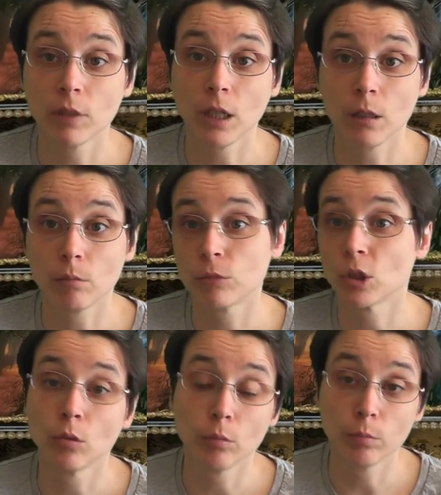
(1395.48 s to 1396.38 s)

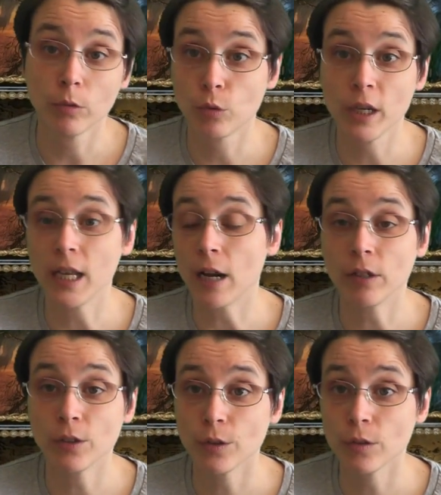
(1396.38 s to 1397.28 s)
so 3
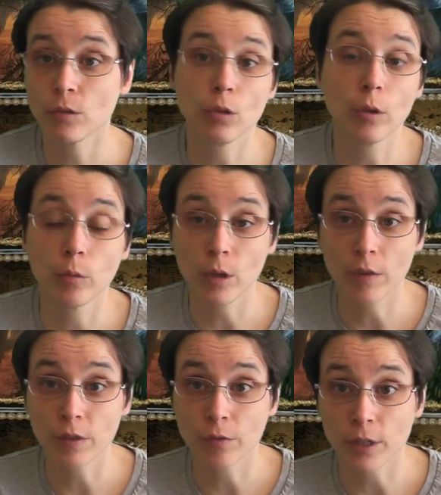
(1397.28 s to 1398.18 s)
characters, you
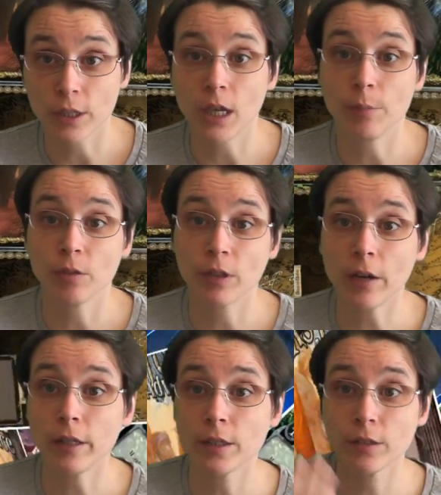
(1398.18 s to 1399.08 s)
have different types of
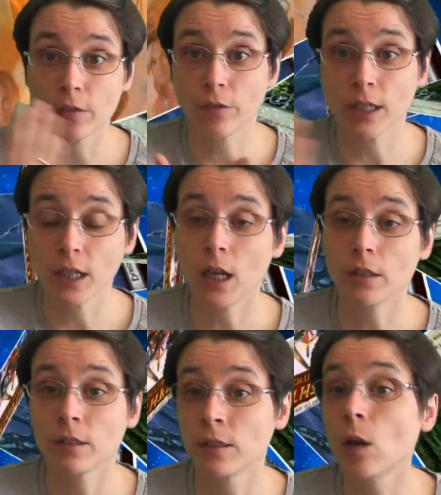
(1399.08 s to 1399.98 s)
characters, different
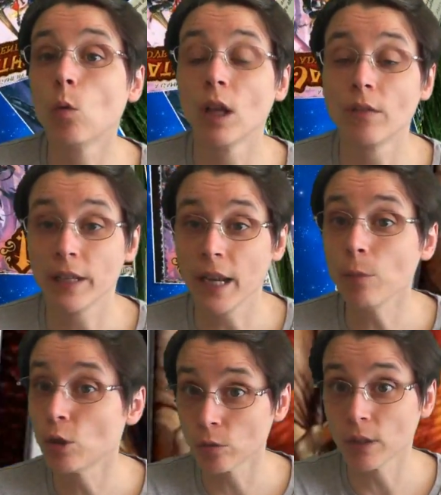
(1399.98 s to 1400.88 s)
classes, and they all have a
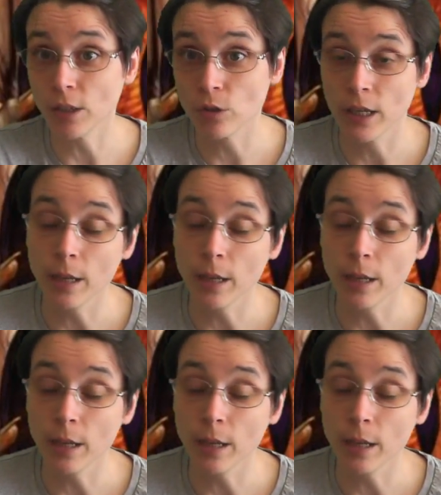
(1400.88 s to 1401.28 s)
name. You don't get to